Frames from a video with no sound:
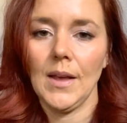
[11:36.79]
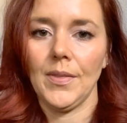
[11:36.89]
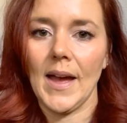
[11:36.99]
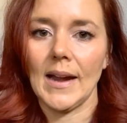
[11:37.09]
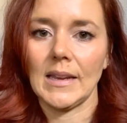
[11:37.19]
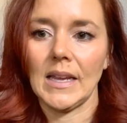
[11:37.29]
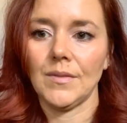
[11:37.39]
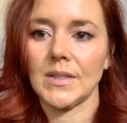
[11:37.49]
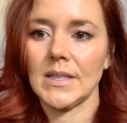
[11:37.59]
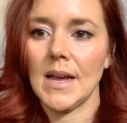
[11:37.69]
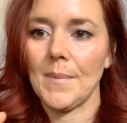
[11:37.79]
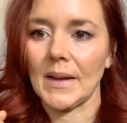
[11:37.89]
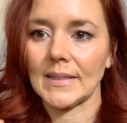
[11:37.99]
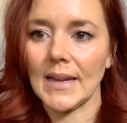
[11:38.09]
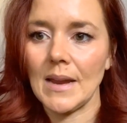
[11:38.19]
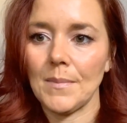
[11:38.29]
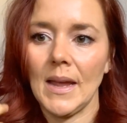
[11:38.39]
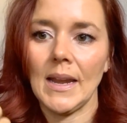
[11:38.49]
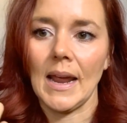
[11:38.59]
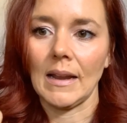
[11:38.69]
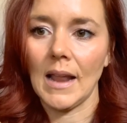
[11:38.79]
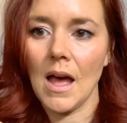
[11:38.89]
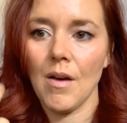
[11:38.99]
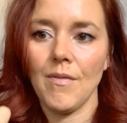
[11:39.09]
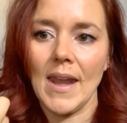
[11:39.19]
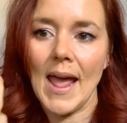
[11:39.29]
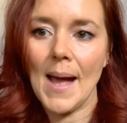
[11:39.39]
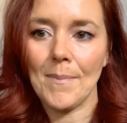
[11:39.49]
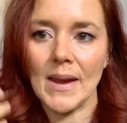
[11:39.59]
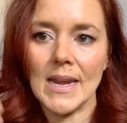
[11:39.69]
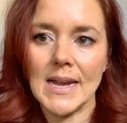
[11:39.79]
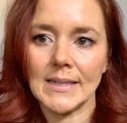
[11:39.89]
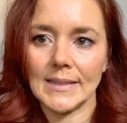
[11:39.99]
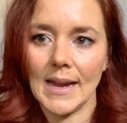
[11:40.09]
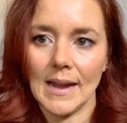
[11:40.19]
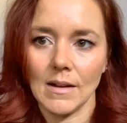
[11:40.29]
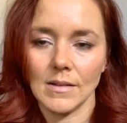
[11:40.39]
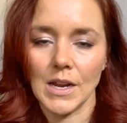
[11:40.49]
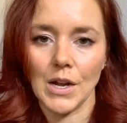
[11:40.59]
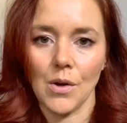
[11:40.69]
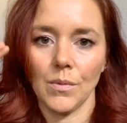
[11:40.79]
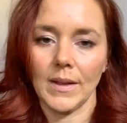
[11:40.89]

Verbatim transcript: that gives them excitement and love and happiness and, you know,